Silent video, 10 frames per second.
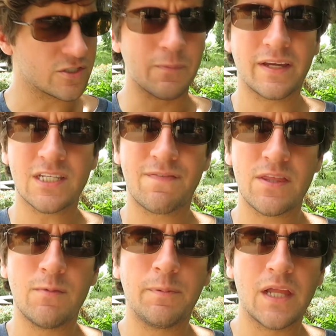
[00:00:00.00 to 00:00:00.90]
So because of how
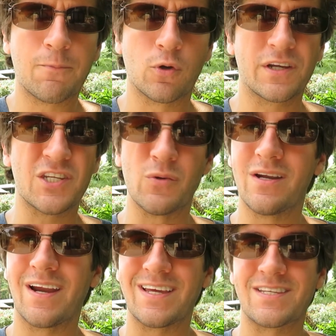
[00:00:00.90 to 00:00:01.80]
the mobile app works, you are
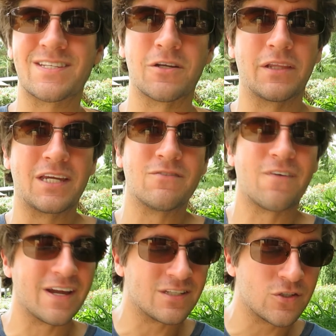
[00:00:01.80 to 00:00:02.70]
not necessarily
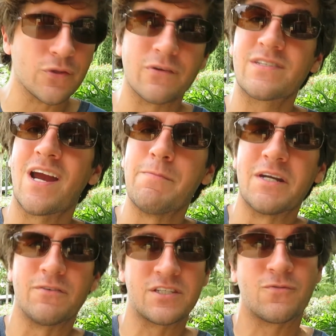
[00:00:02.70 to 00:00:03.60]
confined to those time
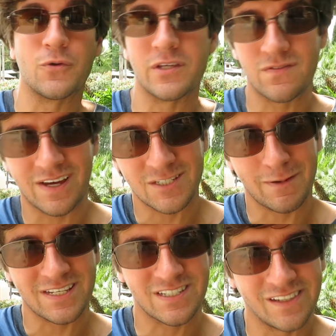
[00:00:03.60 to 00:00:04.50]
intervals for those fast
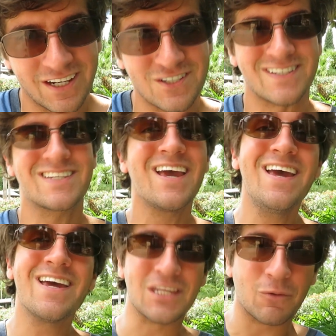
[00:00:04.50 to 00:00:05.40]
pass selections.
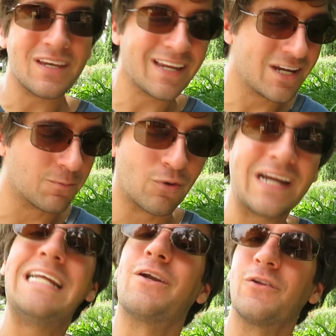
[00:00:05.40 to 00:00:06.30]
You can get here
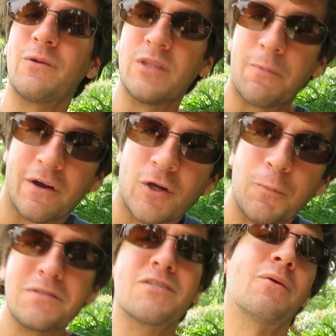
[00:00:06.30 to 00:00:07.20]
bright and early when the park
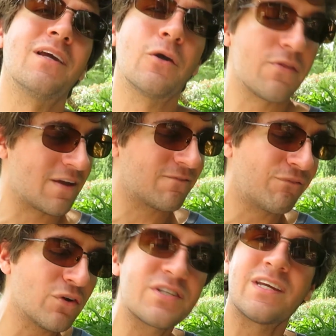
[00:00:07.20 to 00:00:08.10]
opens. You can go to that
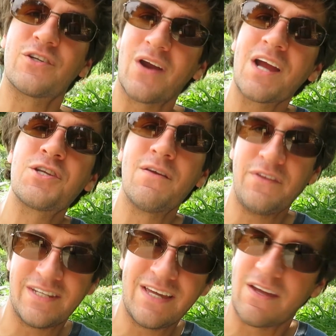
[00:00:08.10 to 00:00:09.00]
first attraction of
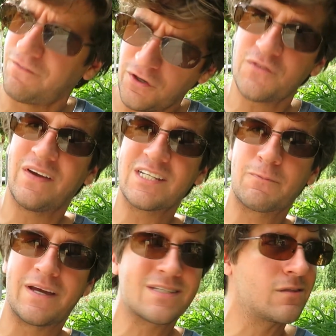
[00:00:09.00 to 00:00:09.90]
the day, that first
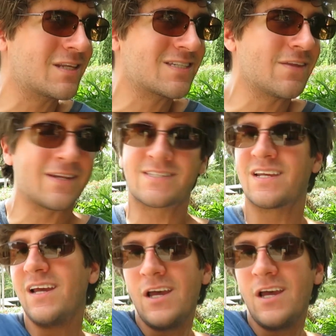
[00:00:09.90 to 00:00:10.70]
fast pass. Let's say that it's